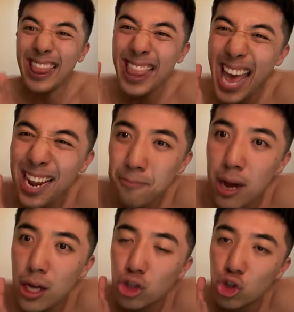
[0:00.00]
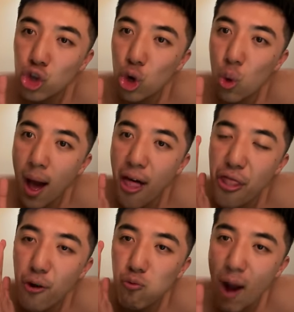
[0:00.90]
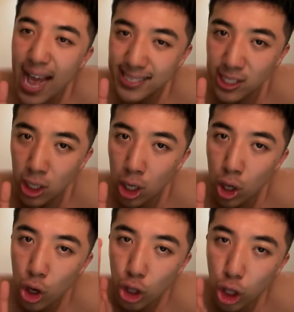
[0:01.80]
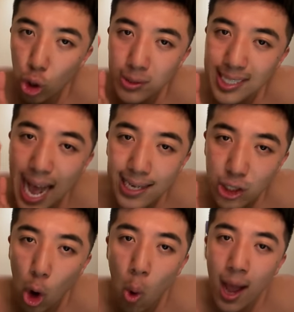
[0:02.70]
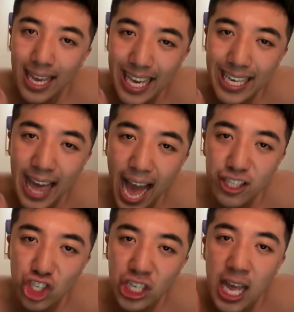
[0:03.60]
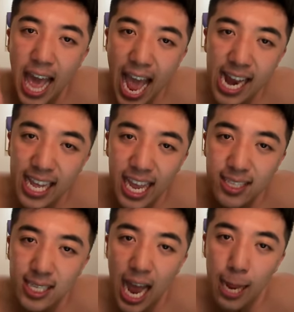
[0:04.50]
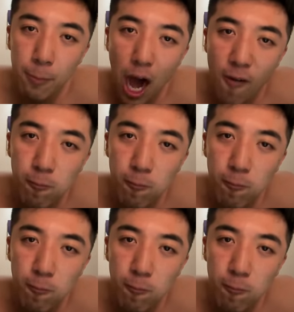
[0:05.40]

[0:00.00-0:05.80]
let him do the rest. Lou Sasso, he catches any type of